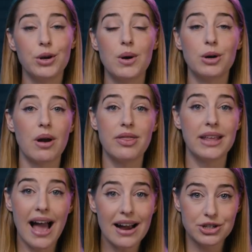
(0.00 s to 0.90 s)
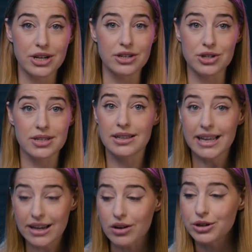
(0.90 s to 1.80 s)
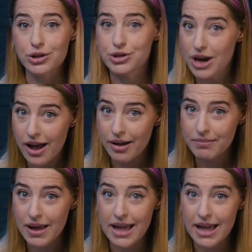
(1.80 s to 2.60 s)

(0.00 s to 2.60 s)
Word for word: you want to run the action, just click on your gem